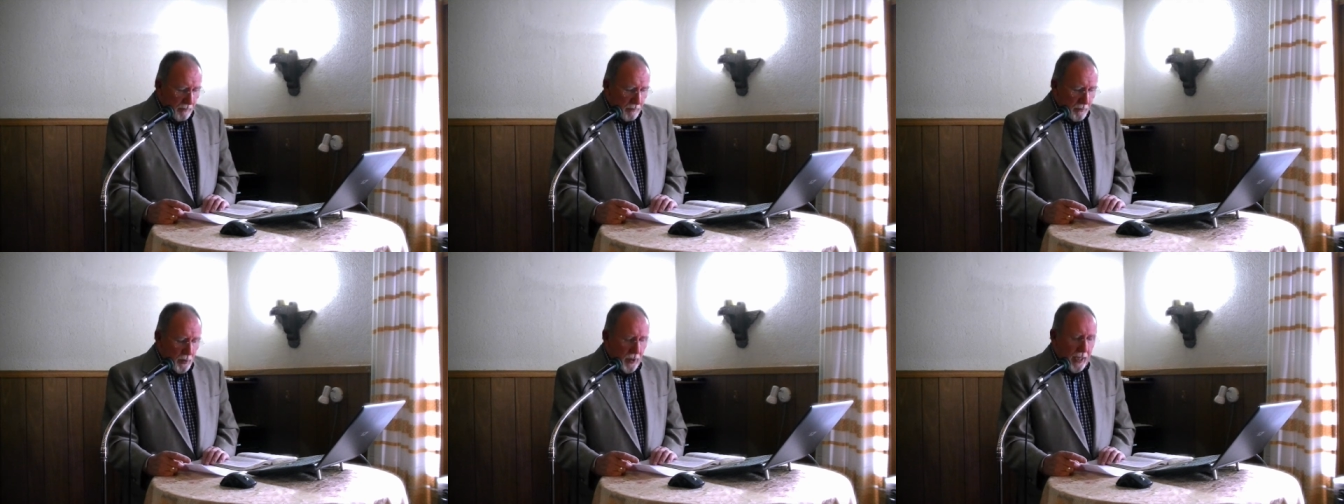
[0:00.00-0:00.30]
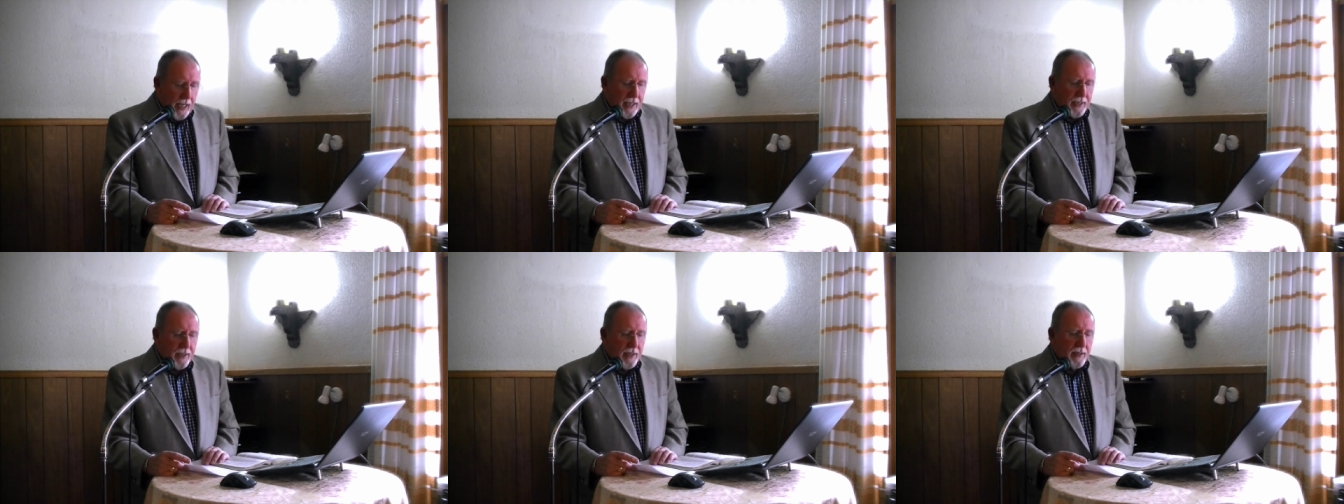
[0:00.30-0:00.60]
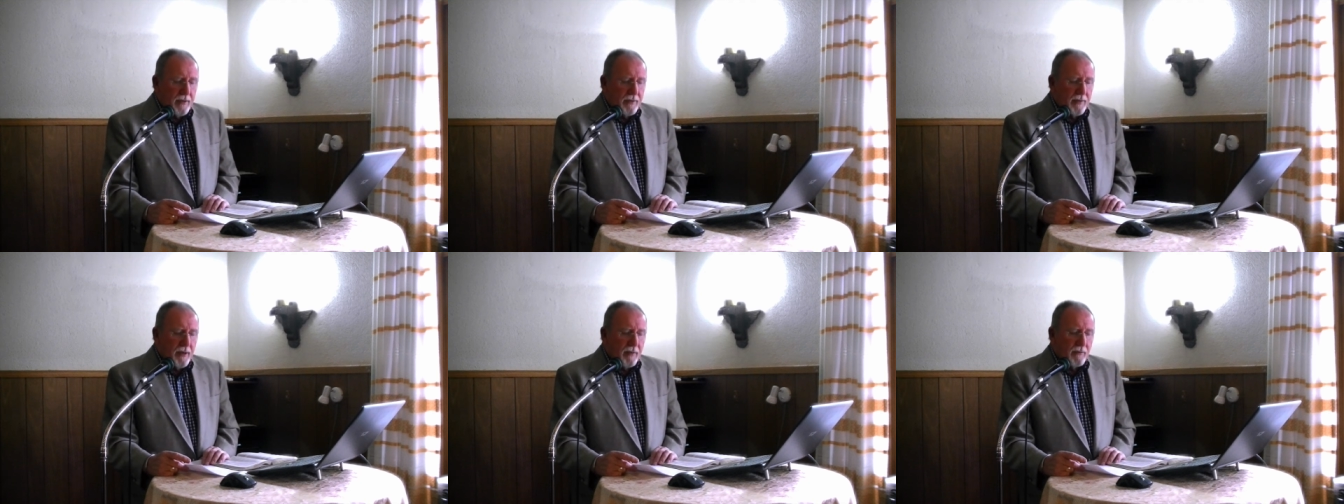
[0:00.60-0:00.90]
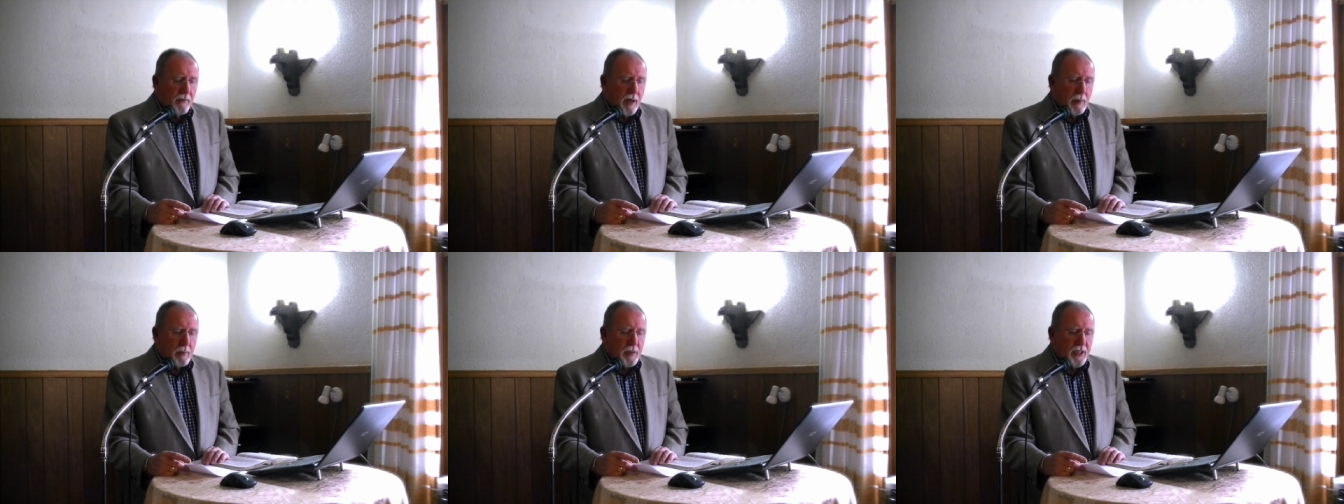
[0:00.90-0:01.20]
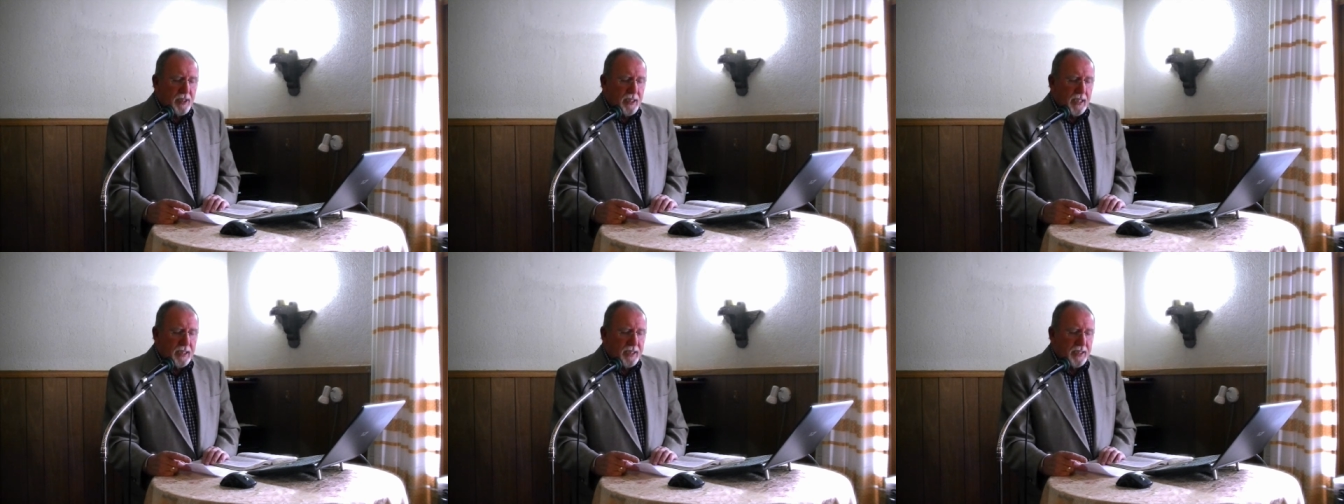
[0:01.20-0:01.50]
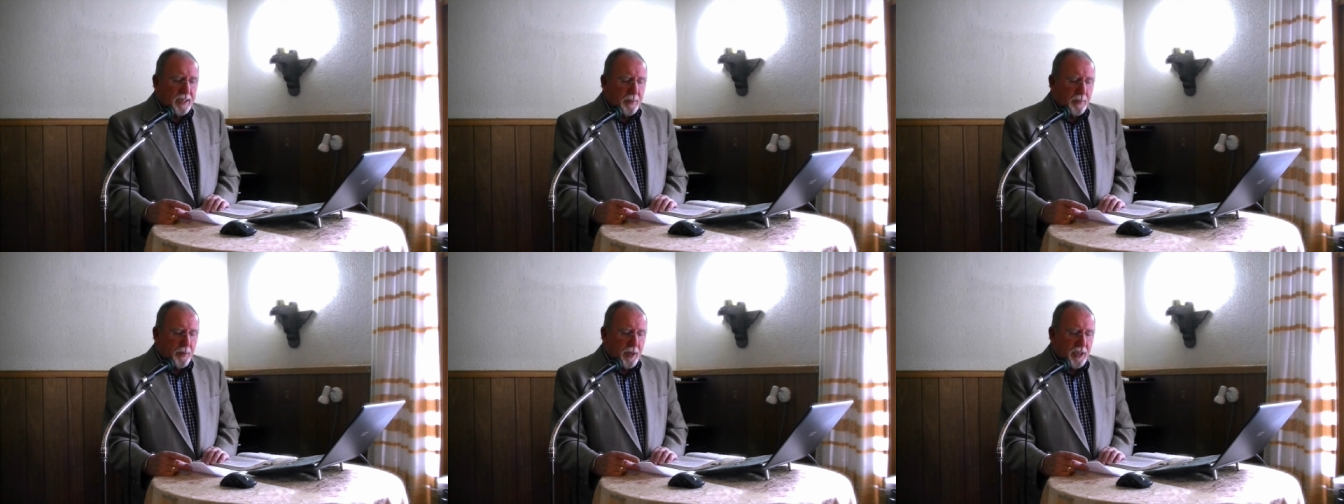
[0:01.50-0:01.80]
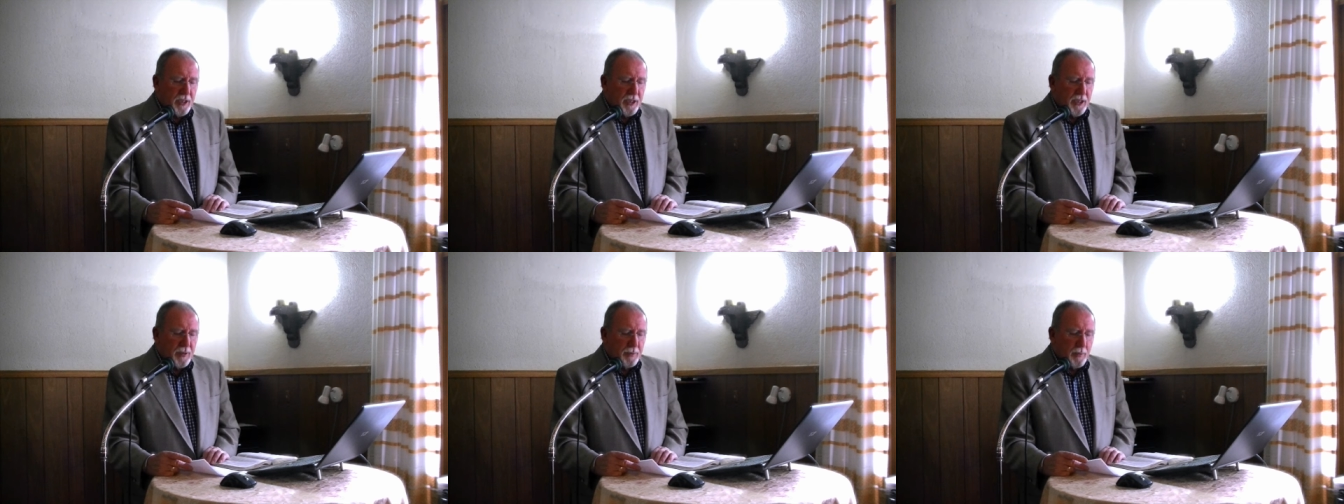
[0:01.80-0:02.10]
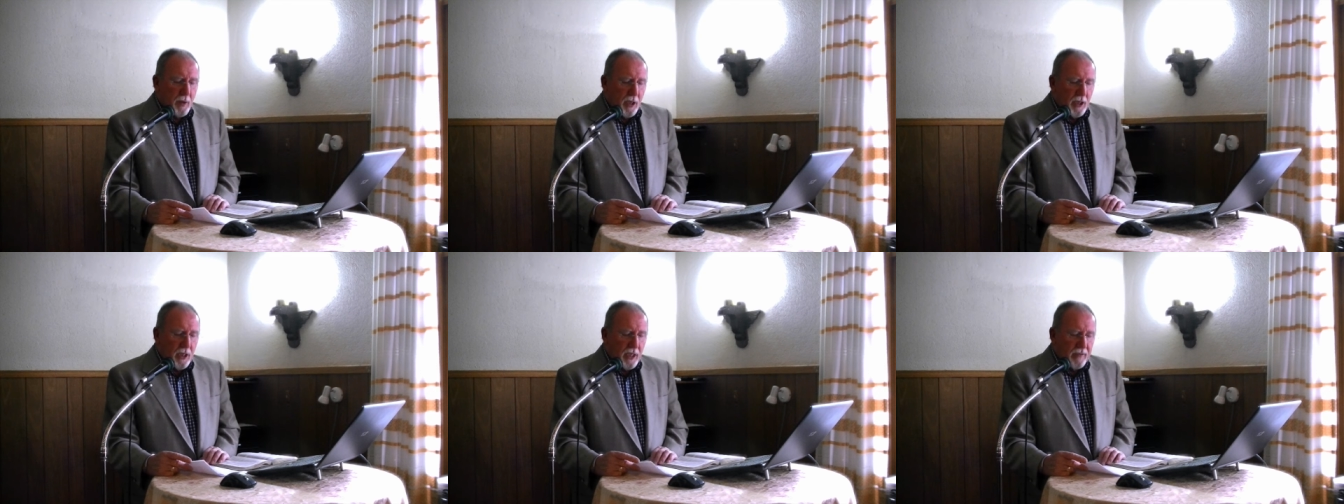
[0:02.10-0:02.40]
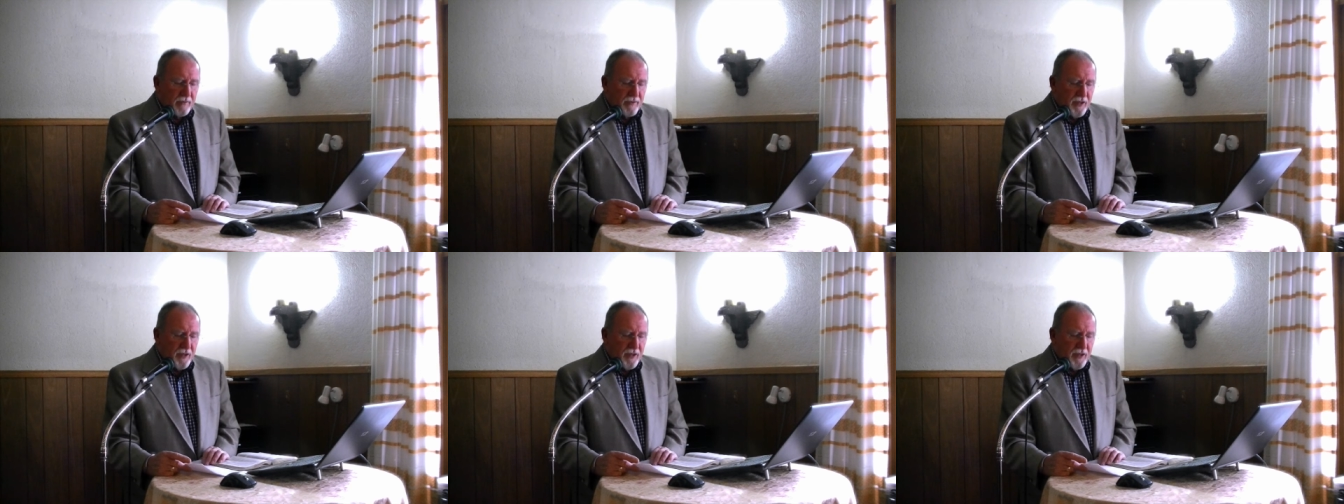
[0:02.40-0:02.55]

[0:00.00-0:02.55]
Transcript: bread that represents the precious body